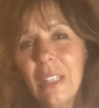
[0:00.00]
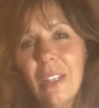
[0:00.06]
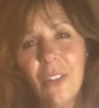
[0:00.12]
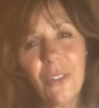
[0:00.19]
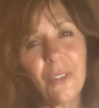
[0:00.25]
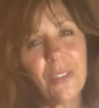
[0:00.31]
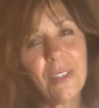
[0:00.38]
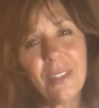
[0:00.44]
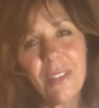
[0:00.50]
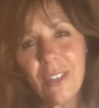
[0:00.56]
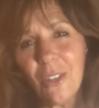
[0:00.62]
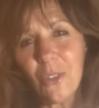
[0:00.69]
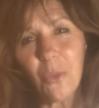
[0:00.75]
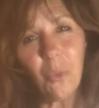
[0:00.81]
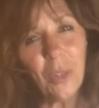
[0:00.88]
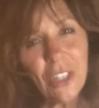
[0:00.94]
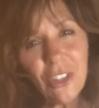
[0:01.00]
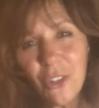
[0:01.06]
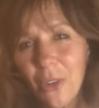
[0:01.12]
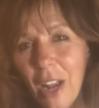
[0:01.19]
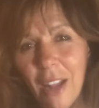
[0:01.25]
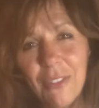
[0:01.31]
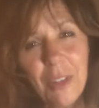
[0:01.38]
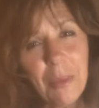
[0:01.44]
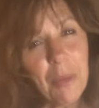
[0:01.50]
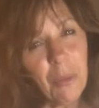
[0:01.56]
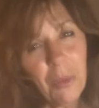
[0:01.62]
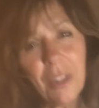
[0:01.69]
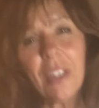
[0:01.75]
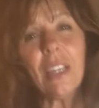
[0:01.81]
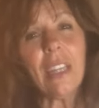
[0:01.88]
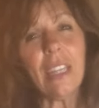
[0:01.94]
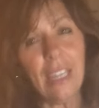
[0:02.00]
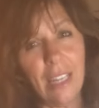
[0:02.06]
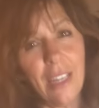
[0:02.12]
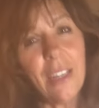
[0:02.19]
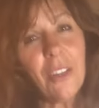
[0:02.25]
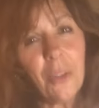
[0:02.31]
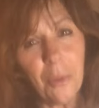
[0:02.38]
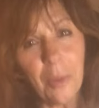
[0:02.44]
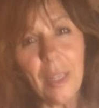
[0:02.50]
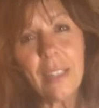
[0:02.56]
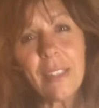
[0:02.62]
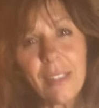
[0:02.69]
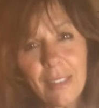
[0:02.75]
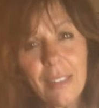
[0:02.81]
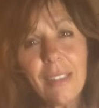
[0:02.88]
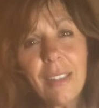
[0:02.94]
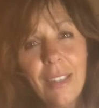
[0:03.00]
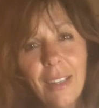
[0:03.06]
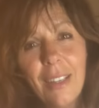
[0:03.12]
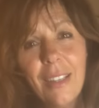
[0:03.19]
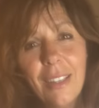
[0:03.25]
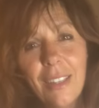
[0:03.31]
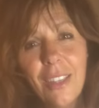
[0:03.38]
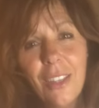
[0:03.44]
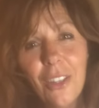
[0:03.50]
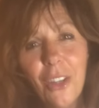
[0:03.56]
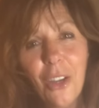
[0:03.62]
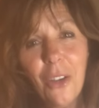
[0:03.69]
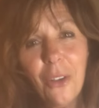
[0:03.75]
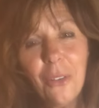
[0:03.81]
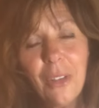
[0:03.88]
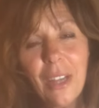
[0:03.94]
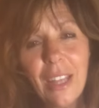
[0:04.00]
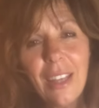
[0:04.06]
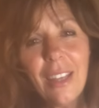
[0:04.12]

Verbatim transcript: there's, there's witchcraft. I mean, we're going to get into it, you know,